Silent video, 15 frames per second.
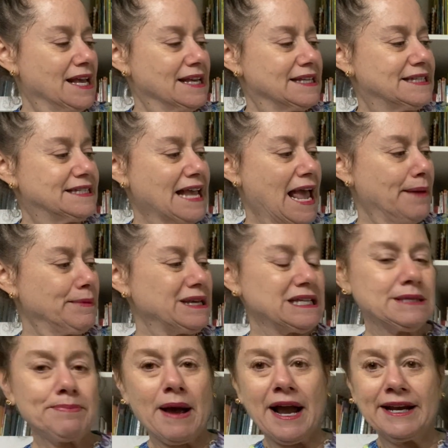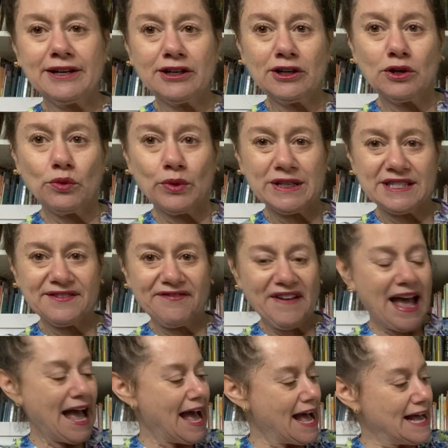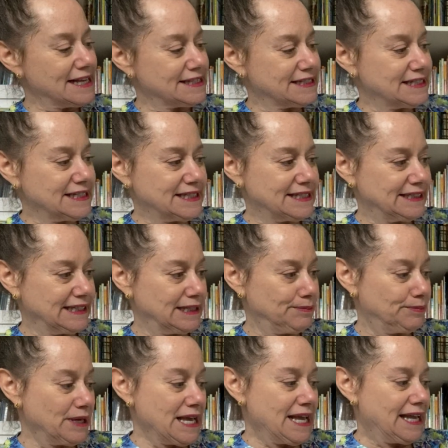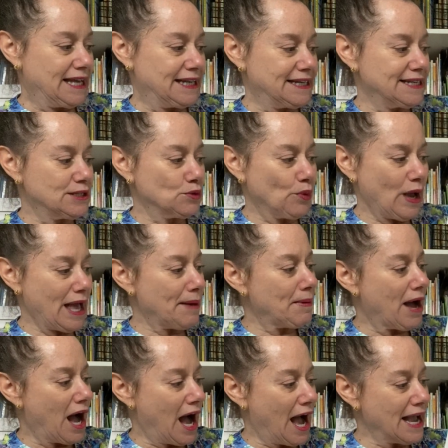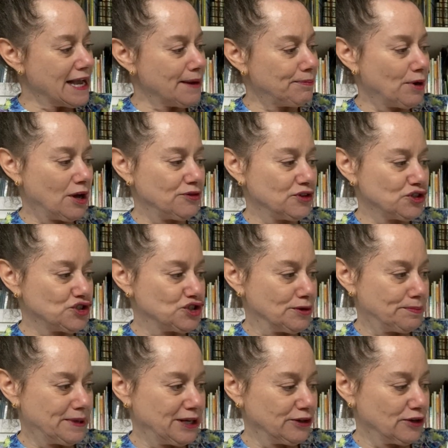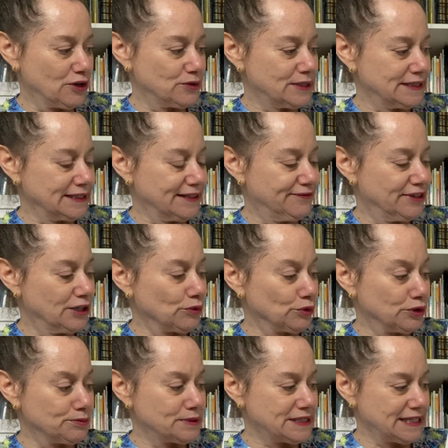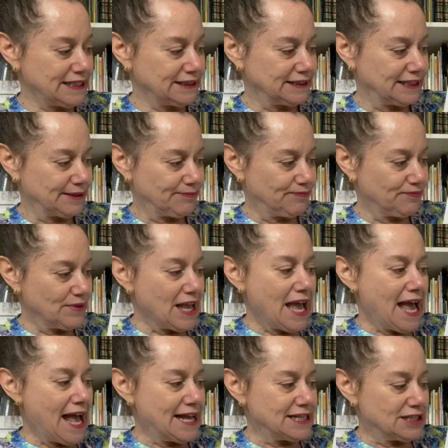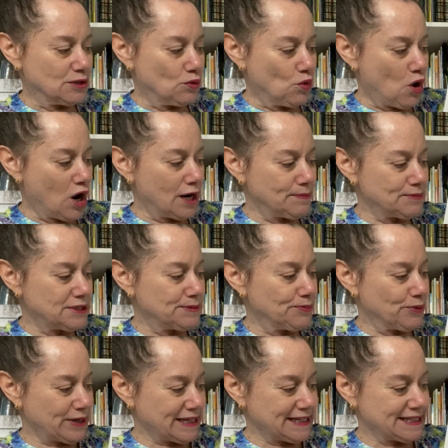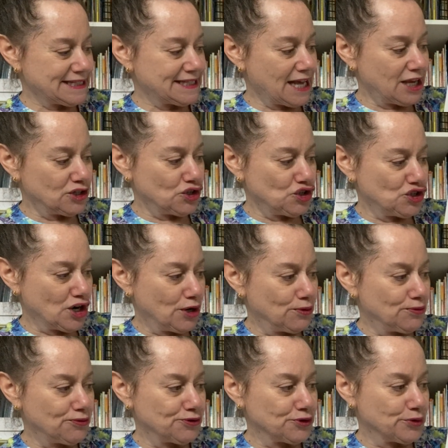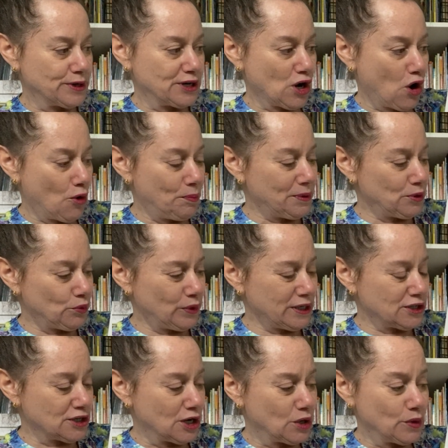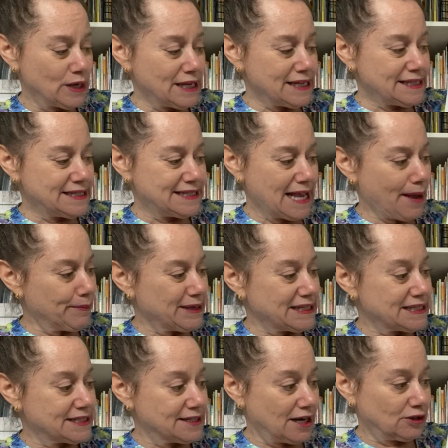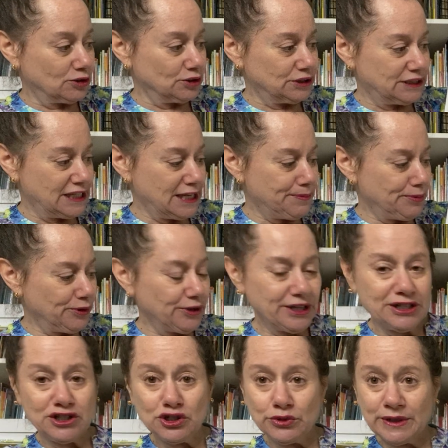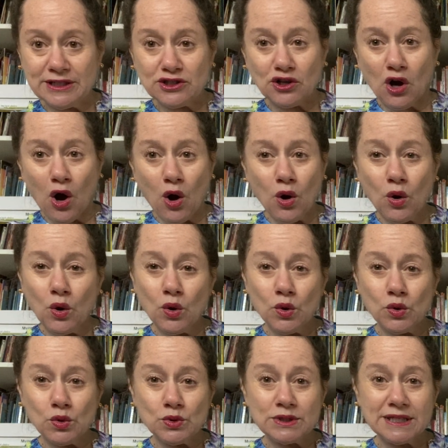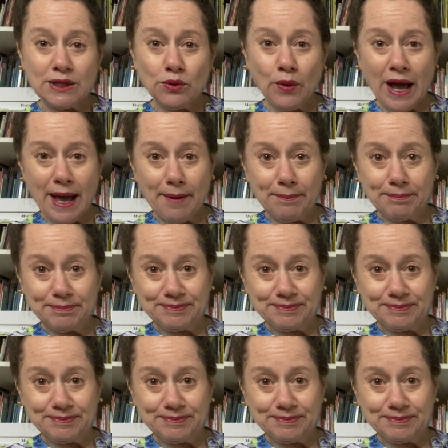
Sammy Spider was fast asleep in his web high up on the Shapiro's living room ceiling. As the warm spring sun shone through an open window, Sammy snuggled deeper into his cozy web.